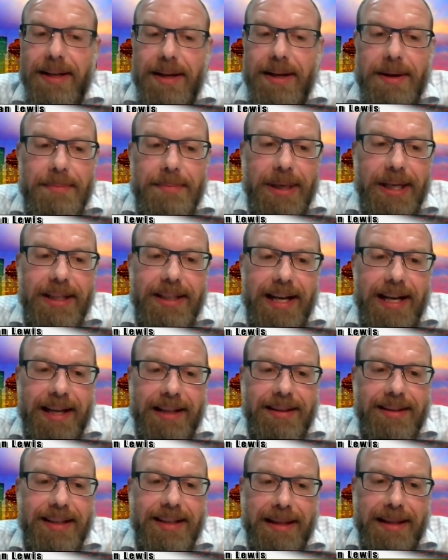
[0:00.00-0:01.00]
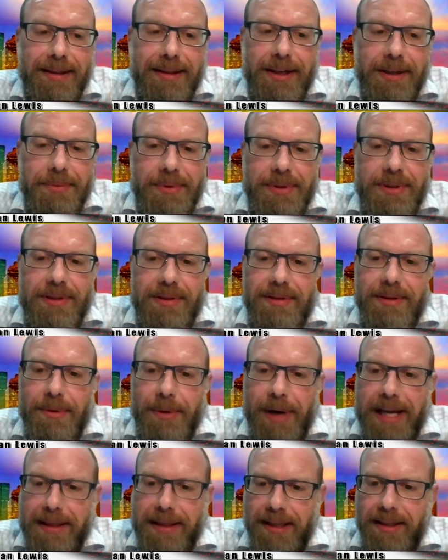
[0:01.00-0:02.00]
but I thought it was the
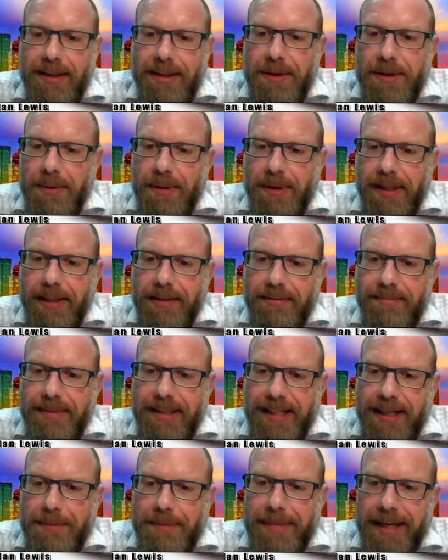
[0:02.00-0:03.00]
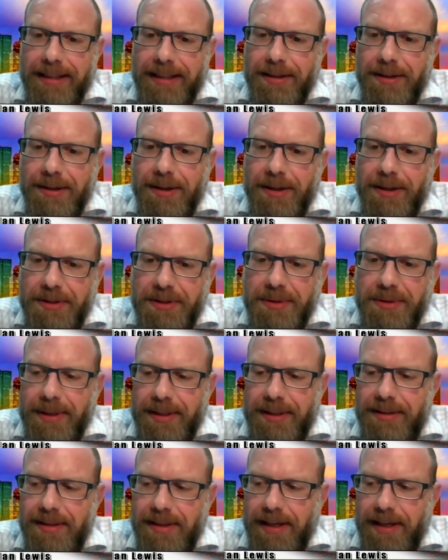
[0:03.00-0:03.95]
right thing to do to let him make the call. So